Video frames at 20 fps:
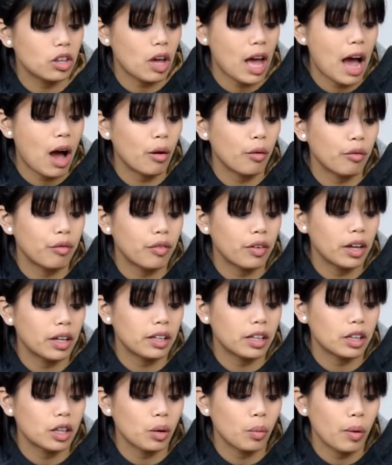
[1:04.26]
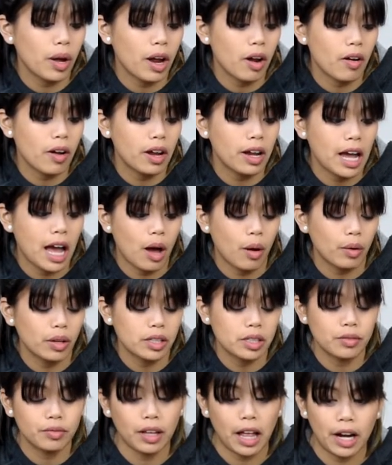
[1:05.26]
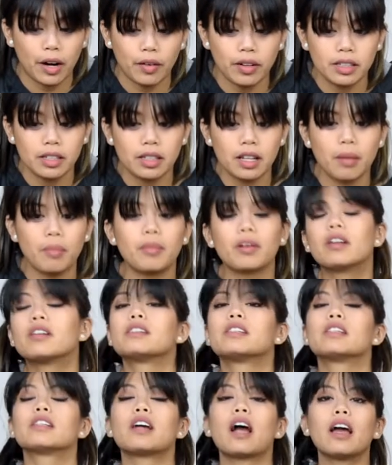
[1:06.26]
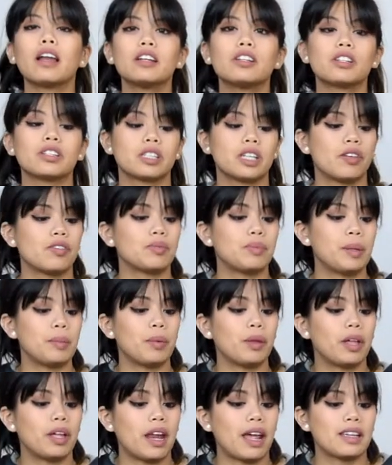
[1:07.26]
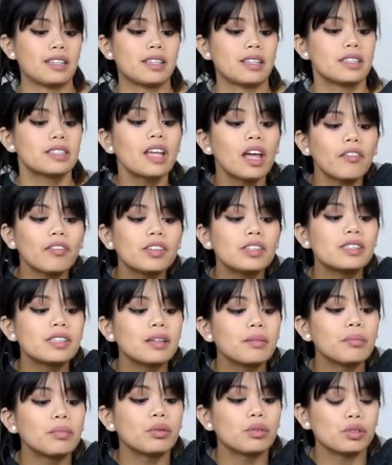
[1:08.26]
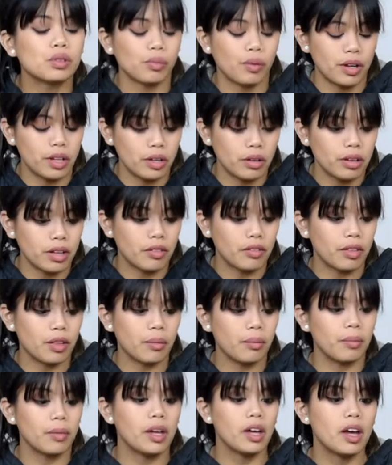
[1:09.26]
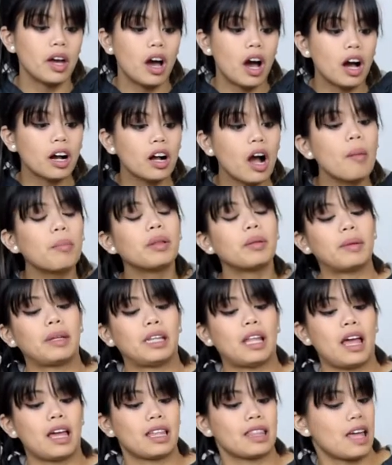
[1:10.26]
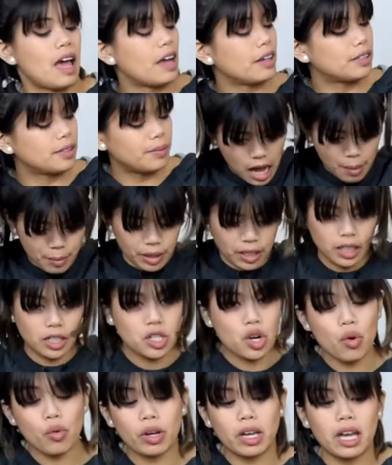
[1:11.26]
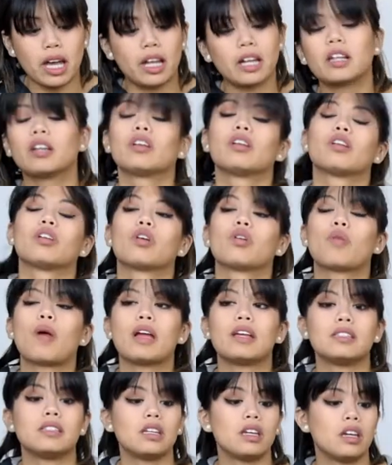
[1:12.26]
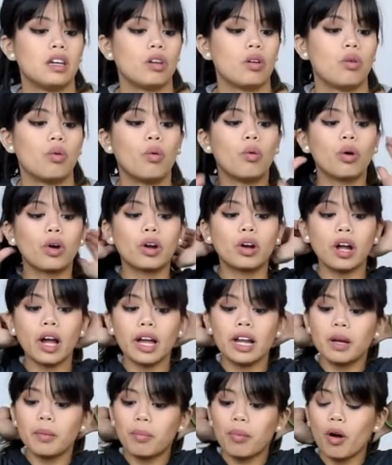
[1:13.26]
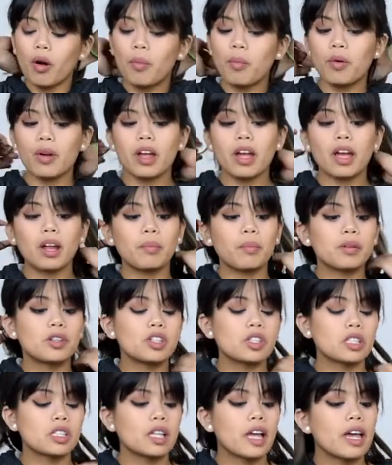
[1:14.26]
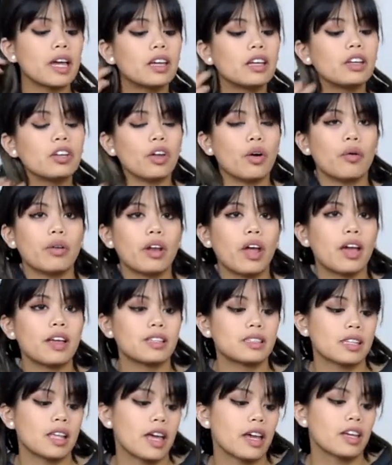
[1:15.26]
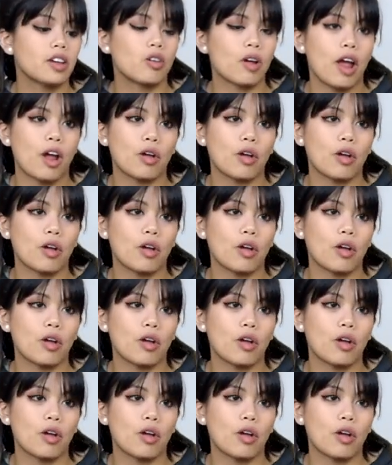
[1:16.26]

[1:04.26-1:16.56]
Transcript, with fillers: the outfit that they're wearing, how it's flattering to them, because it kind of just gives people a nice self-esteem boost when you give them a compliment like that. I mean, don't get crazy or inappropriate, but just like, you know, a nice like, your